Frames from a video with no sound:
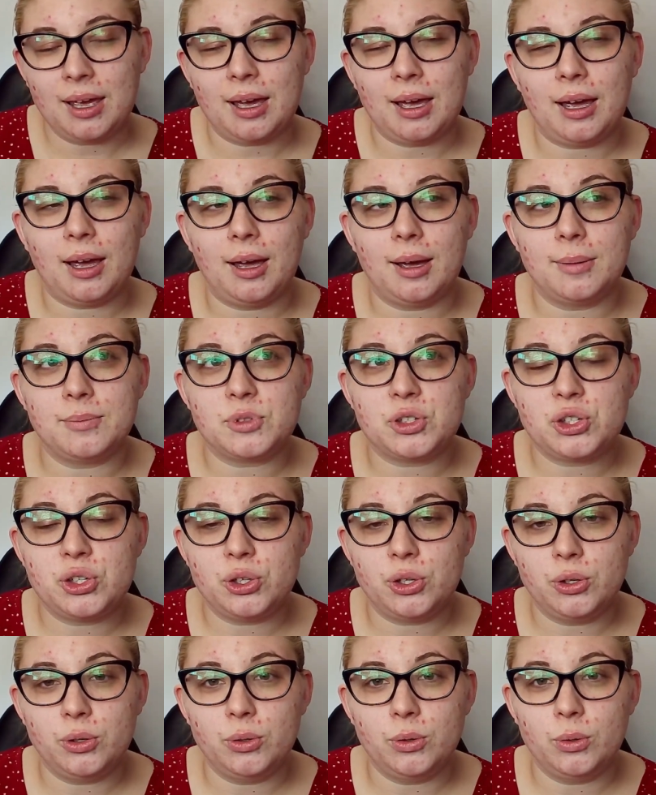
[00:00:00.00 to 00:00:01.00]

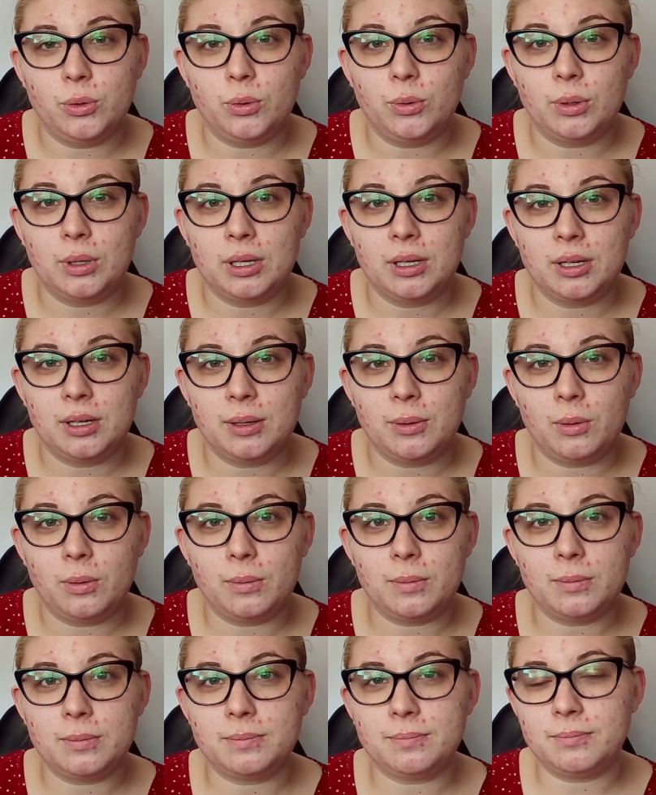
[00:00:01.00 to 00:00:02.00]
to
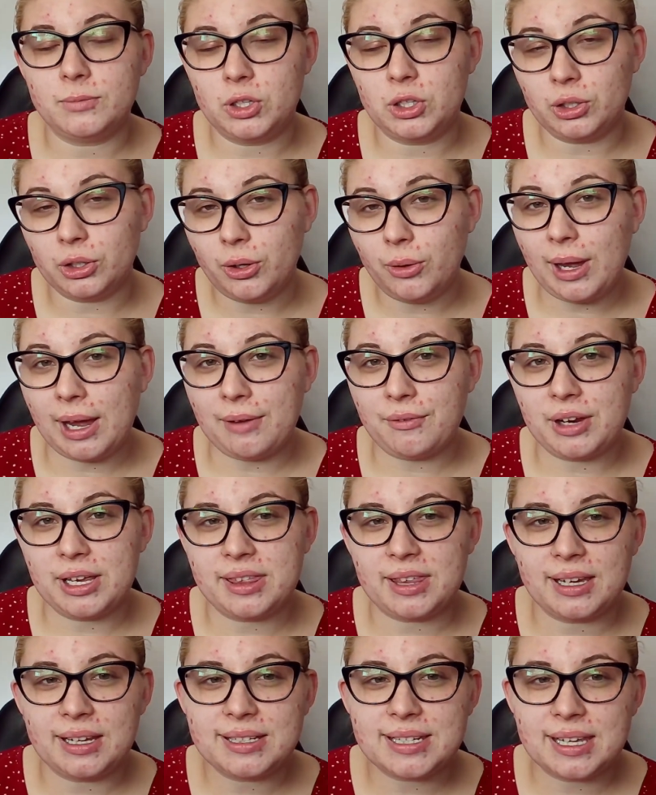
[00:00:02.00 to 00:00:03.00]
glue
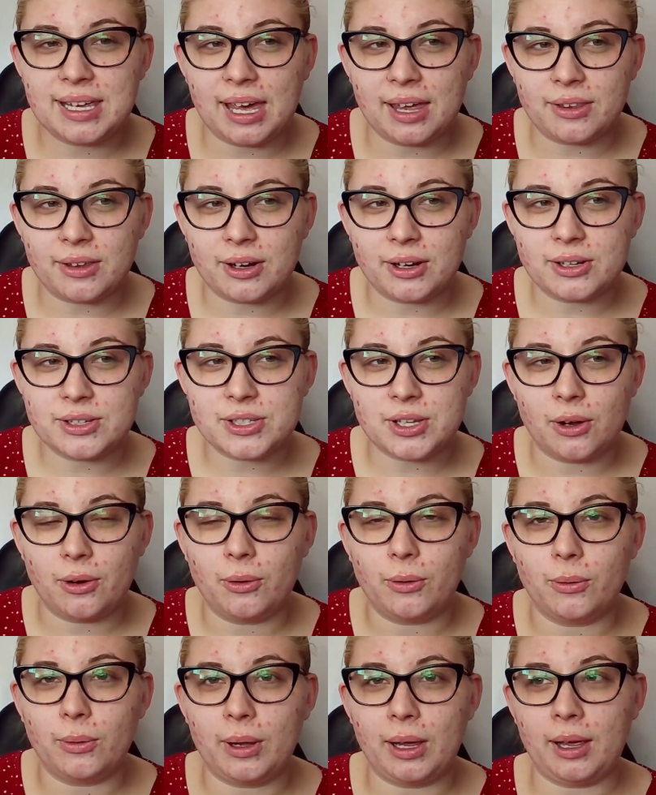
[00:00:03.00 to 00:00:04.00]
everything together.
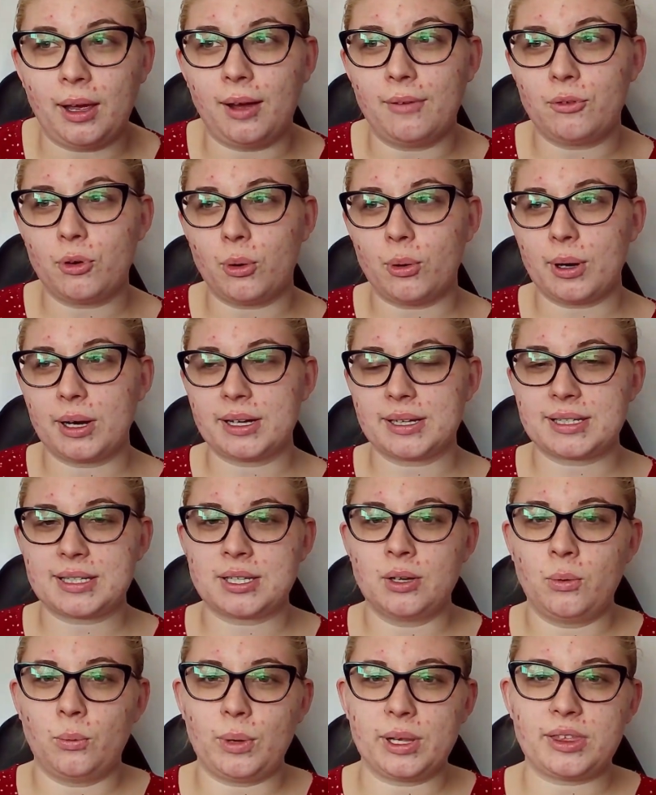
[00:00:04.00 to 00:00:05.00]
So of
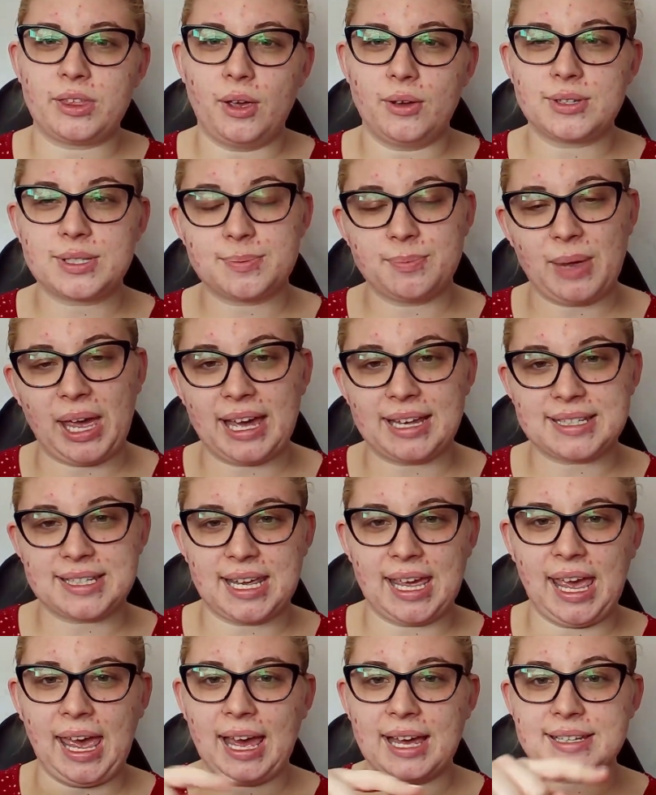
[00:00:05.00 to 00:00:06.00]
course with those mats,
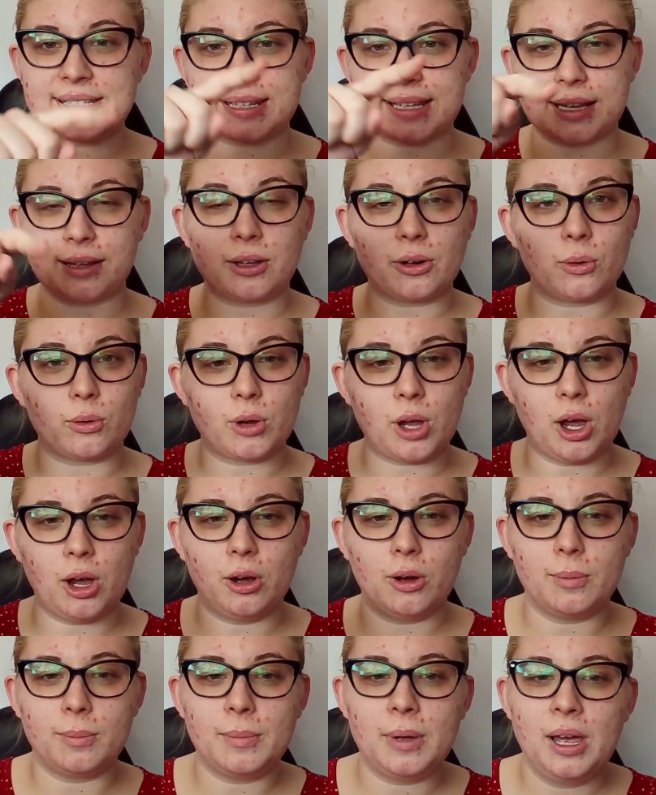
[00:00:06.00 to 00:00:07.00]
it has the little
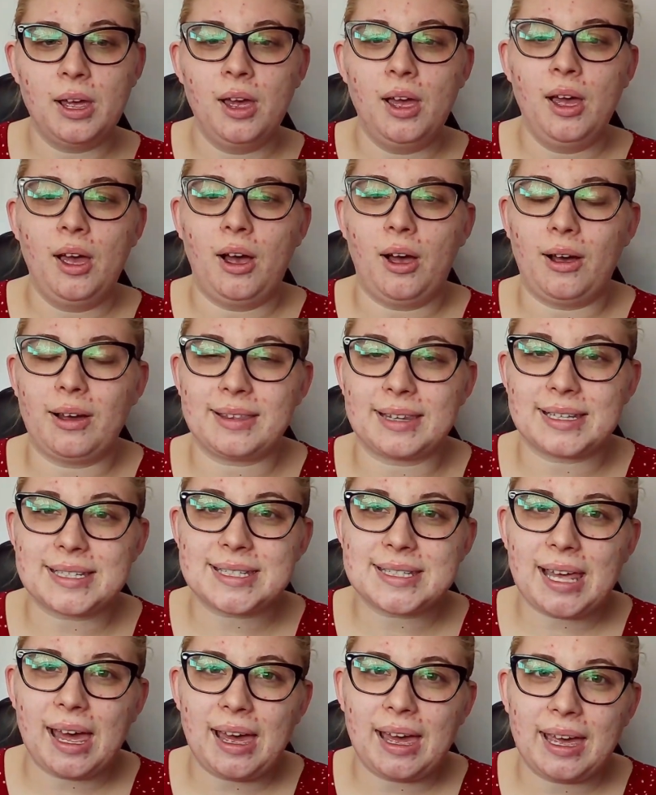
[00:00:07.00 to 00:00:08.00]
comb on the
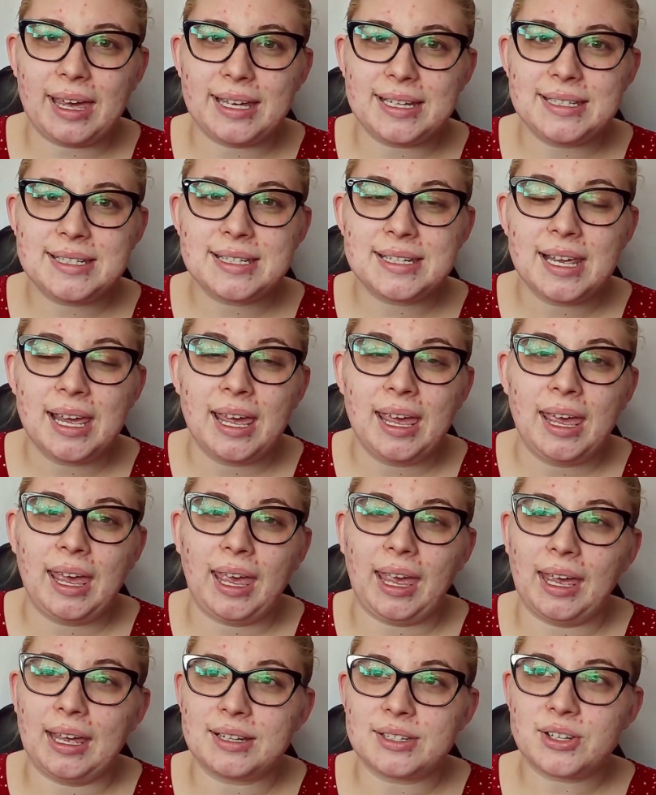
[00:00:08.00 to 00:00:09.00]
sides,
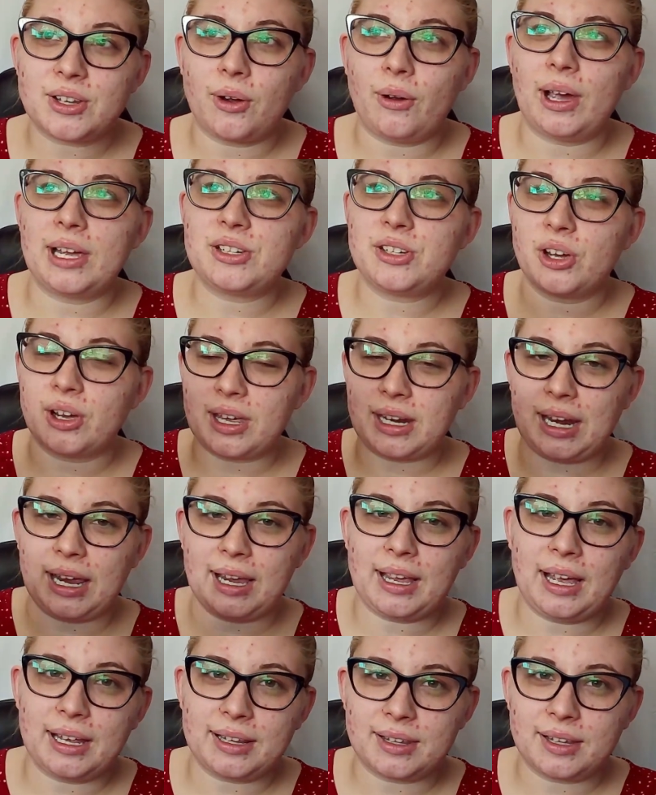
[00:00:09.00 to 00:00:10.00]
and so I took and I
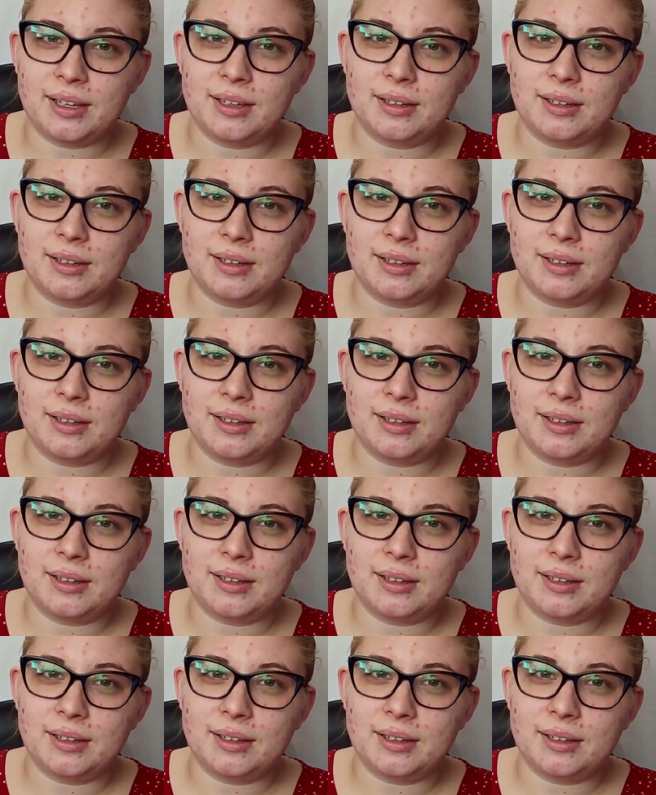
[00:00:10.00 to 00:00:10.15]
cut